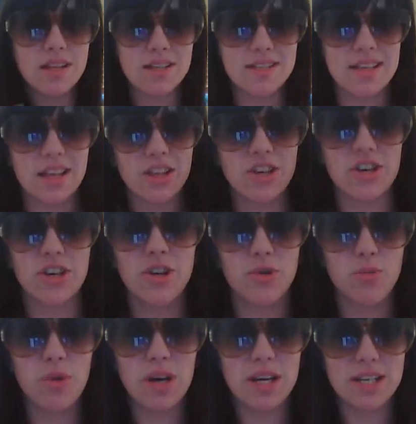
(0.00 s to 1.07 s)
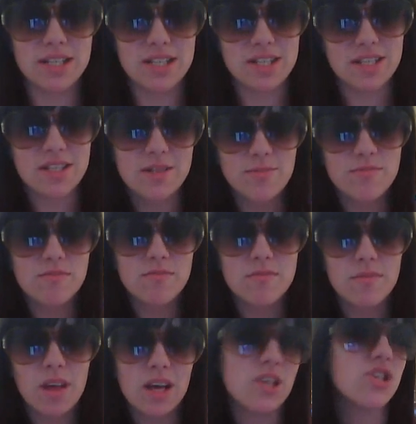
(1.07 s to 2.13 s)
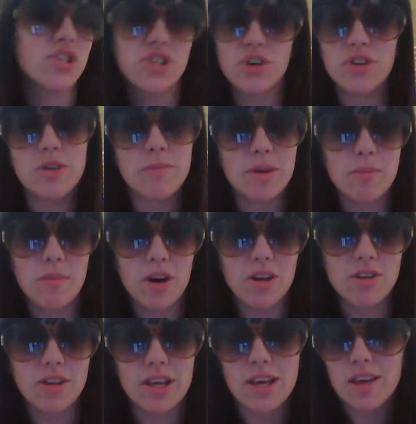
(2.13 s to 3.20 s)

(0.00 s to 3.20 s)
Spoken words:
Does that look good with what? That should totally be a model.